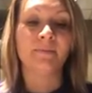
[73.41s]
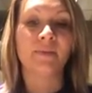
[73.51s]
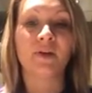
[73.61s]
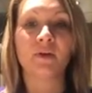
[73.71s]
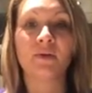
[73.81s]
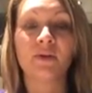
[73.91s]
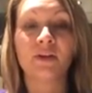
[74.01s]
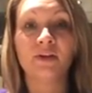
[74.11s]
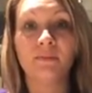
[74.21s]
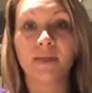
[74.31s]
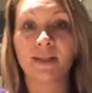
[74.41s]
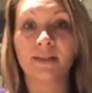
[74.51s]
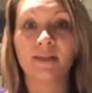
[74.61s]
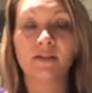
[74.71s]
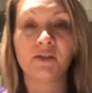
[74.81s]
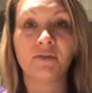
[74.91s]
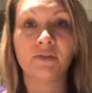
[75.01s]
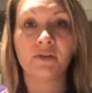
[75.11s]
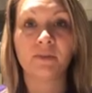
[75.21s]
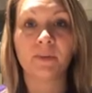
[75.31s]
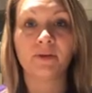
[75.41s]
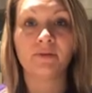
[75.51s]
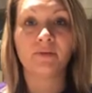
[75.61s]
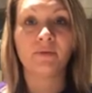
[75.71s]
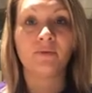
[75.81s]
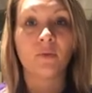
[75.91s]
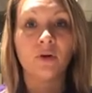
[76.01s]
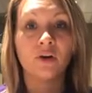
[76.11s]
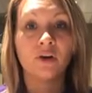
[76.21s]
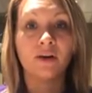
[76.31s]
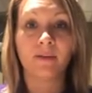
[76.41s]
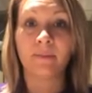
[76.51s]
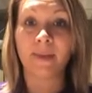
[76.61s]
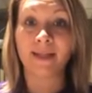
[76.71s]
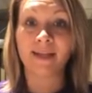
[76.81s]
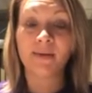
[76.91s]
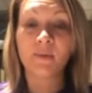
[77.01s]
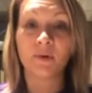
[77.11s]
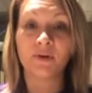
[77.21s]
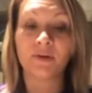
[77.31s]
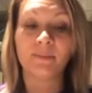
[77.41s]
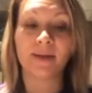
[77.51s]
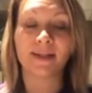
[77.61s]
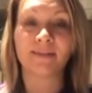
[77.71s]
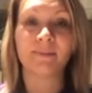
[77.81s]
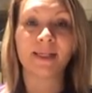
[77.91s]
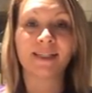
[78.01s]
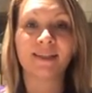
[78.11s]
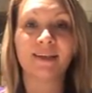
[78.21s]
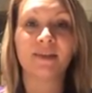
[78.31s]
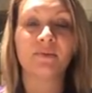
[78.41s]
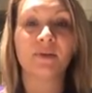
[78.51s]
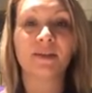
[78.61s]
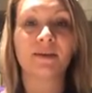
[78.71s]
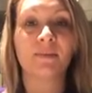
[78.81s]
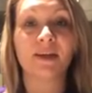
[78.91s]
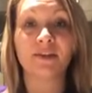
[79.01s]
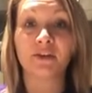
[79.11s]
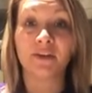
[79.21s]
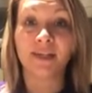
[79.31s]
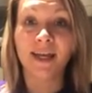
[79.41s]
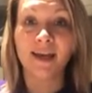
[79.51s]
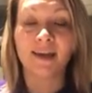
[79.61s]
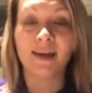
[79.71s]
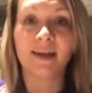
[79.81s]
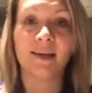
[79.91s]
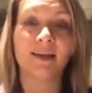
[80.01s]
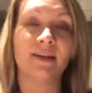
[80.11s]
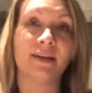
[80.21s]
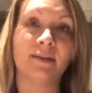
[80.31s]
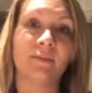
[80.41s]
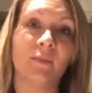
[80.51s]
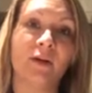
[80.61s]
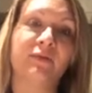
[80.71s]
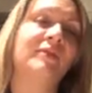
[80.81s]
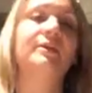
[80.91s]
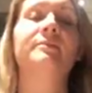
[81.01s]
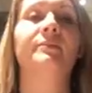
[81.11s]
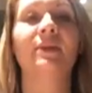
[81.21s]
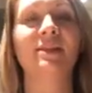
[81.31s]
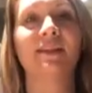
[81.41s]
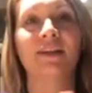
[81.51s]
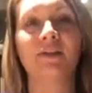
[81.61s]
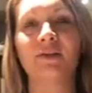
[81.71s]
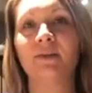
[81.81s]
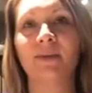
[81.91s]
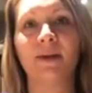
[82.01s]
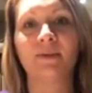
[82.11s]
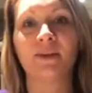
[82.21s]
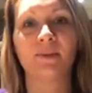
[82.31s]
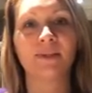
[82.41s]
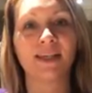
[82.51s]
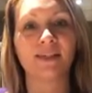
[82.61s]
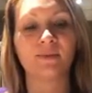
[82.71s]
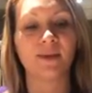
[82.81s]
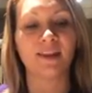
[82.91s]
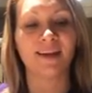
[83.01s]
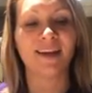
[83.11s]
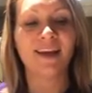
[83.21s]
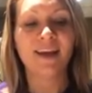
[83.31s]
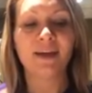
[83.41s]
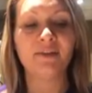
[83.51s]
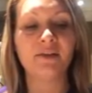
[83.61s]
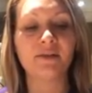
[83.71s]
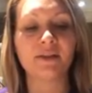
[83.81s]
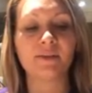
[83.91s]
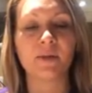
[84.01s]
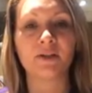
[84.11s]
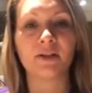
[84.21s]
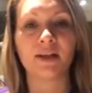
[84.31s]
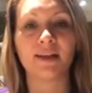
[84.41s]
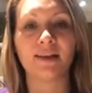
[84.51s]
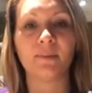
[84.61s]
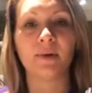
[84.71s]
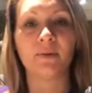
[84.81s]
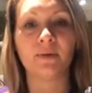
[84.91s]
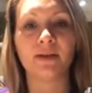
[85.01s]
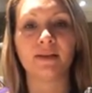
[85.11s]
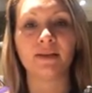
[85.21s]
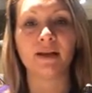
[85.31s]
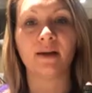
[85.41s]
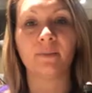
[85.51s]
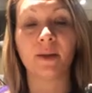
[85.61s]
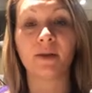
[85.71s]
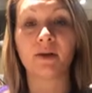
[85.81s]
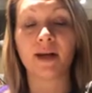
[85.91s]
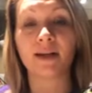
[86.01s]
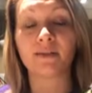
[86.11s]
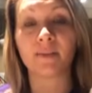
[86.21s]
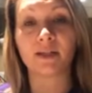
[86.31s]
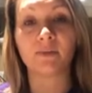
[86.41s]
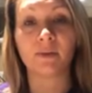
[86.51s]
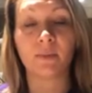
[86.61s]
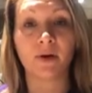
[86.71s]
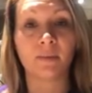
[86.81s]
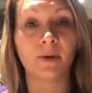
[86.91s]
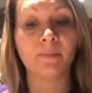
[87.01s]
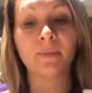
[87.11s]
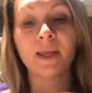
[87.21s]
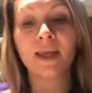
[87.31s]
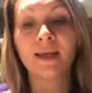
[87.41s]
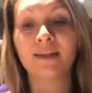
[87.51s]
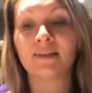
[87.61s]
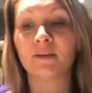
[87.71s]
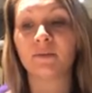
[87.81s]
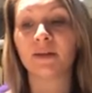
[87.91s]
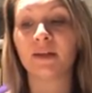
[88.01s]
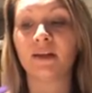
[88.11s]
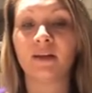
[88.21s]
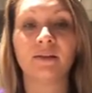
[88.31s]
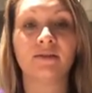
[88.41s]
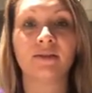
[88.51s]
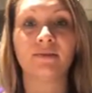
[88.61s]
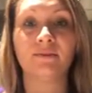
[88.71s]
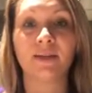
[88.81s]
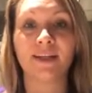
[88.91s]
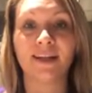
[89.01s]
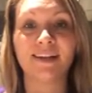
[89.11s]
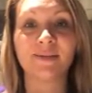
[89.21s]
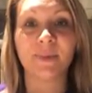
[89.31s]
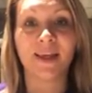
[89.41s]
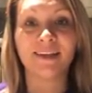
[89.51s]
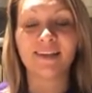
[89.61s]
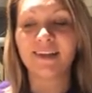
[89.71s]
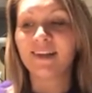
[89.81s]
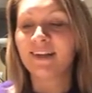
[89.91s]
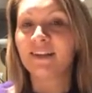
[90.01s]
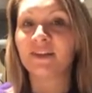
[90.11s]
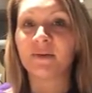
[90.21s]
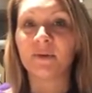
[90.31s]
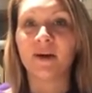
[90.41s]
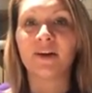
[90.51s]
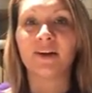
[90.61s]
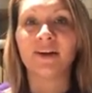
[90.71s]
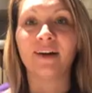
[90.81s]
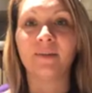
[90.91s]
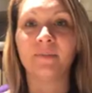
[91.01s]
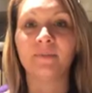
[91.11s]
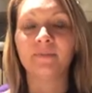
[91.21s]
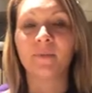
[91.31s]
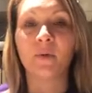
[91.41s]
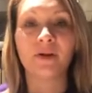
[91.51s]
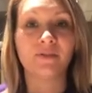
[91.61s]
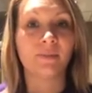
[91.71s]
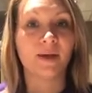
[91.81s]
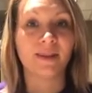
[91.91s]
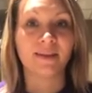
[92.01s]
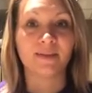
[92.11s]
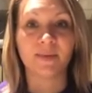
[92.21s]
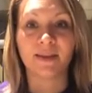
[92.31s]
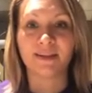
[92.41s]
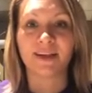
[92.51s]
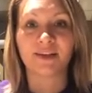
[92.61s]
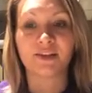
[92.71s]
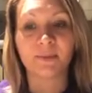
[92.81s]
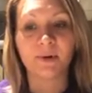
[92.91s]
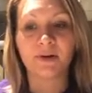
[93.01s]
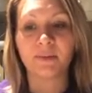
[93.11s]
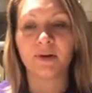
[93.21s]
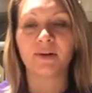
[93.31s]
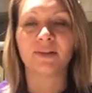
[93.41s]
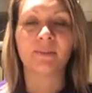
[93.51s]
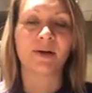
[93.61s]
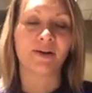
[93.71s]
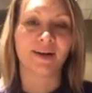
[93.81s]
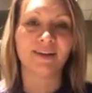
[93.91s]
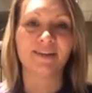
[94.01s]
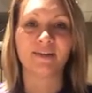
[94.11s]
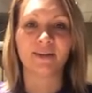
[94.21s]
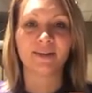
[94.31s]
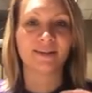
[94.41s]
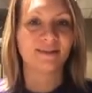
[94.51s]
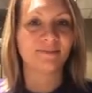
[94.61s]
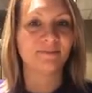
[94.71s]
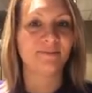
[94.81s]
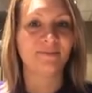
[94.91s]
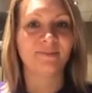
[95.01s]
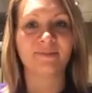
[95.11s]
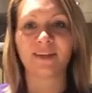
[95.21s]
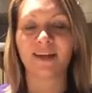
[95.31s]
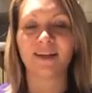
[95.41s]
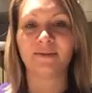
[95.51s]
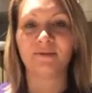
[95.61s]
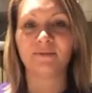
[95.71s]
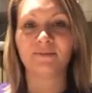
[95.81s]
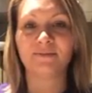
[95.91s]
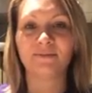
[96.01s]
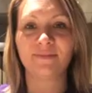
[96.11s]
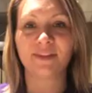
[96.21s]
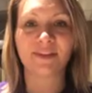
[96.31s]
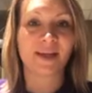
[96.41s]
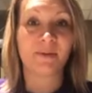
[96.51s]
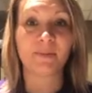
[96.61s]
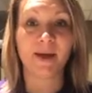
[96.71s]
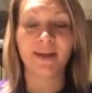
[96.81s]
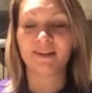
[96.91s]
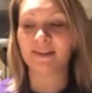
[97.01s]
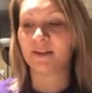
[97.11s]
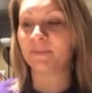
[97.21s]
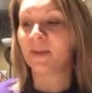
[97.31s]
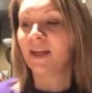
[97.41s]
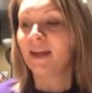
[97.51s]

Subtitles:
So you can mix it in your diffuser blend for bedtime, or you can mix it in with something during the day. And one of the blends that I used to be absolutely obsessed with, and haven't used as much lately, but was lemongrass mixed with bergamot. It's a really, really nice blend. So our oil of the month this month is actually lemongrass, so that's kind of just came to my head. So